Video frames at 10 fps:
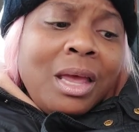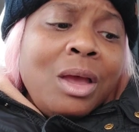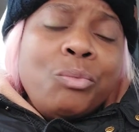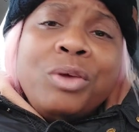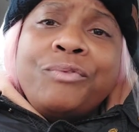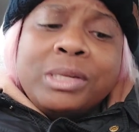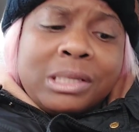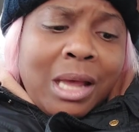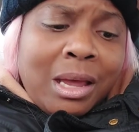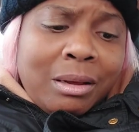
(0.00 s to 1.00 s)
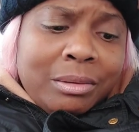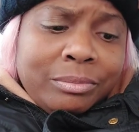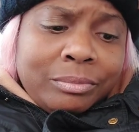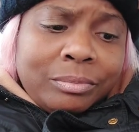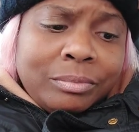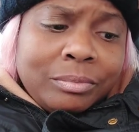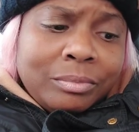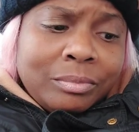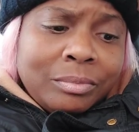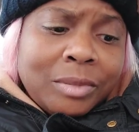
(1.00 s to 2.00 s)
and we forsake
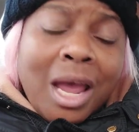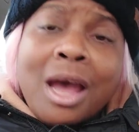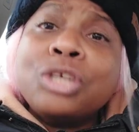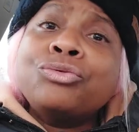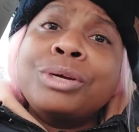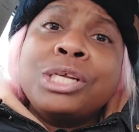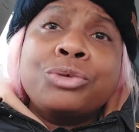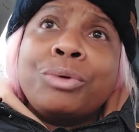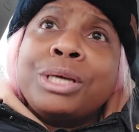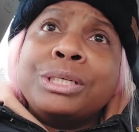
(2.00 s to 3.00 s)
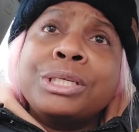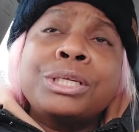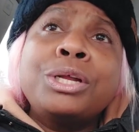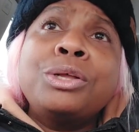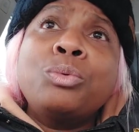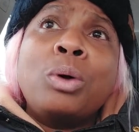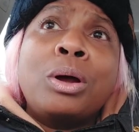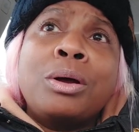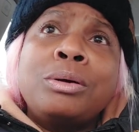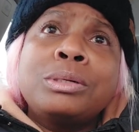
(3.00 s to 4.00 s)
our transgressions. In other
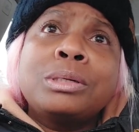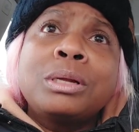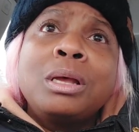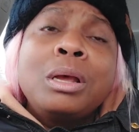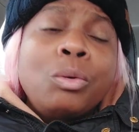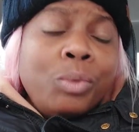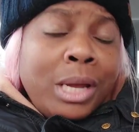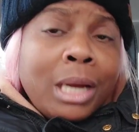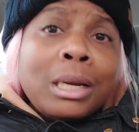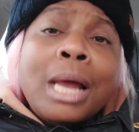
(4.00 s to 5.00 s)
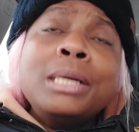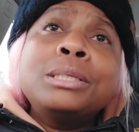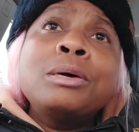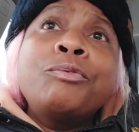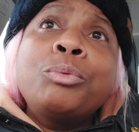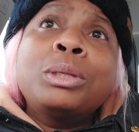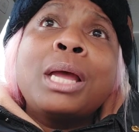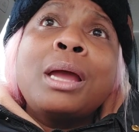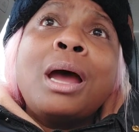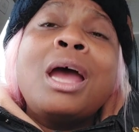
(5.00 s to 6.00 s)
words, We acknowledge them for what
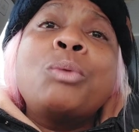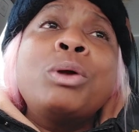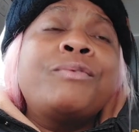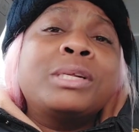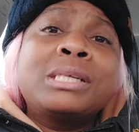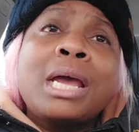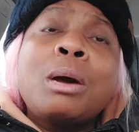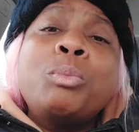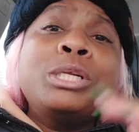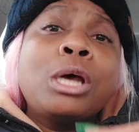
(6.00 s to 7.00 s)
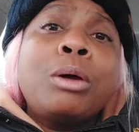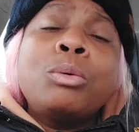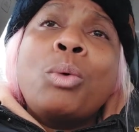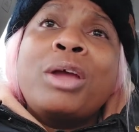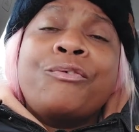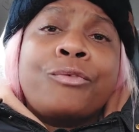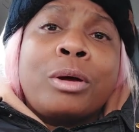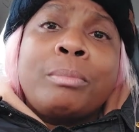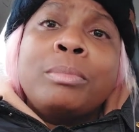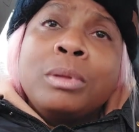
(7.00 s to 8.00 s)
they are, and we forsake them. We turn away
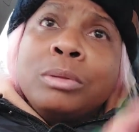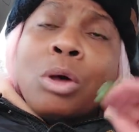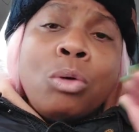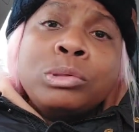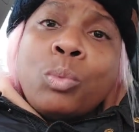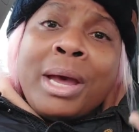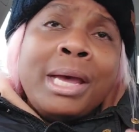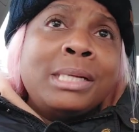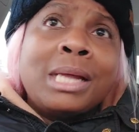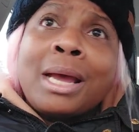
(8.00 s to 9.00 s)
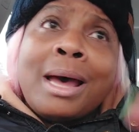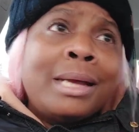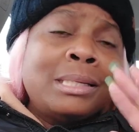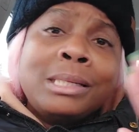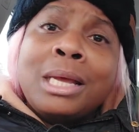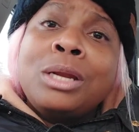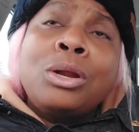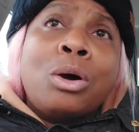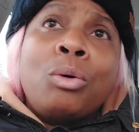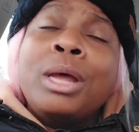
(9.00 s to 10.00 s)
from those ways that God is saying
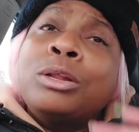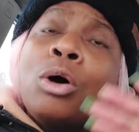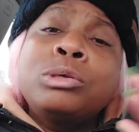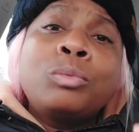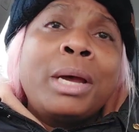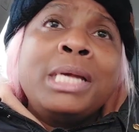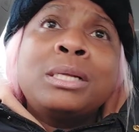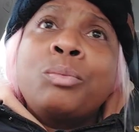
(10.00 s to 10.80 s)
no, and those ways